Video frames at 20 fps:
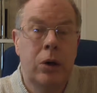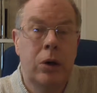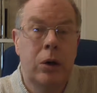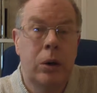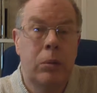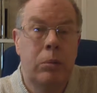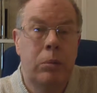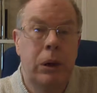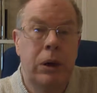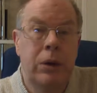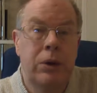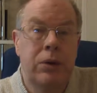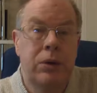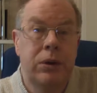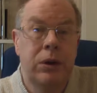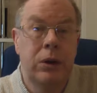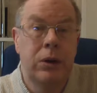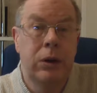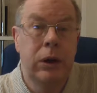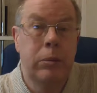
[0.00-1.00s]
or better
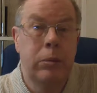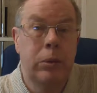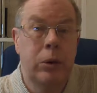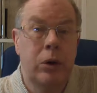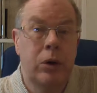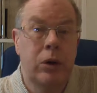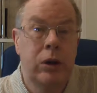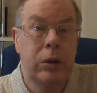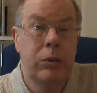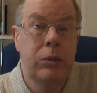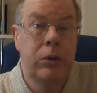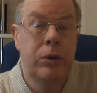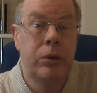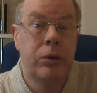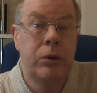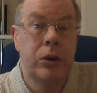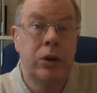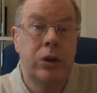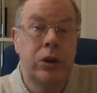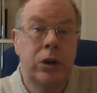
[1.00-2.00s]
still deport him to
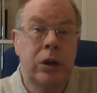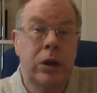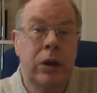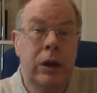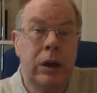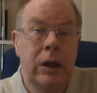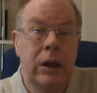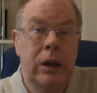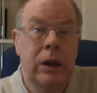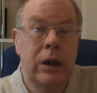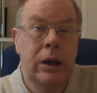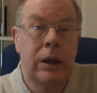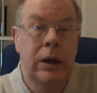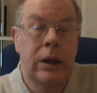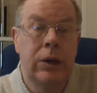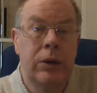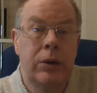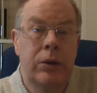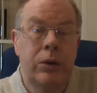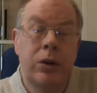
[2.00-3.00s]
Russia and
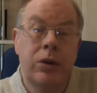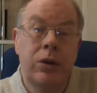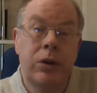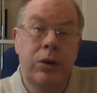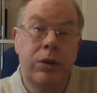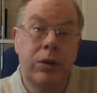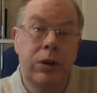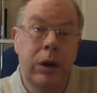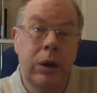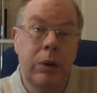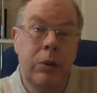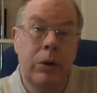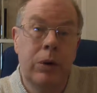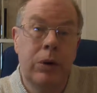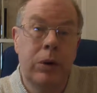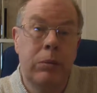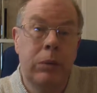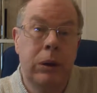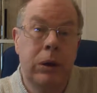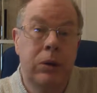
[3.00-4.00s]
let the Russians deal with
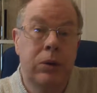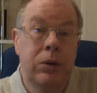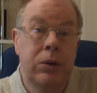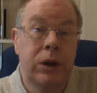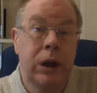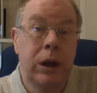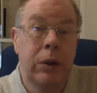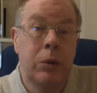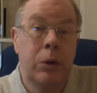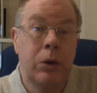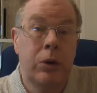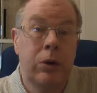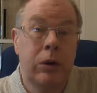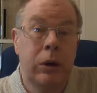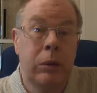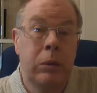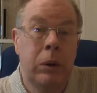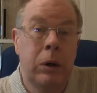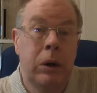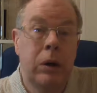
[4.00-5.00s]
him because they want
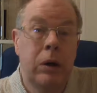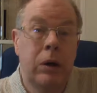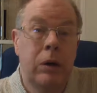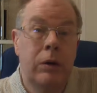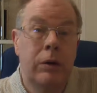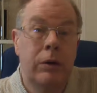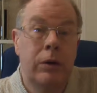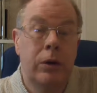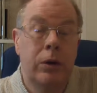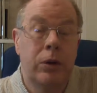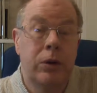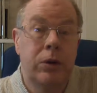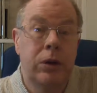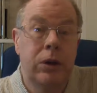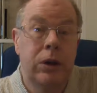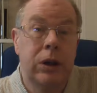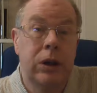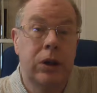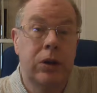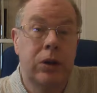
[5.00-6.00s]
him for
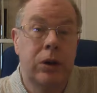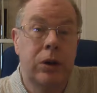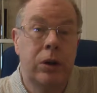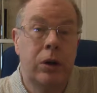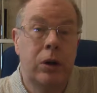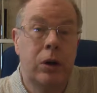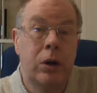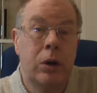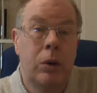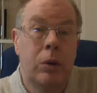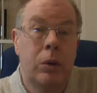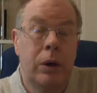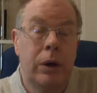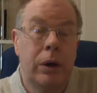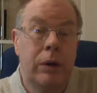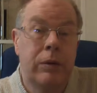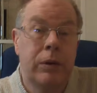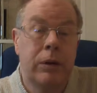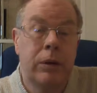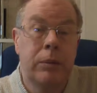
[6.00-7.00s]
sedition or
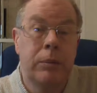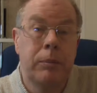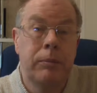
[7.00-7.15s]
whatever.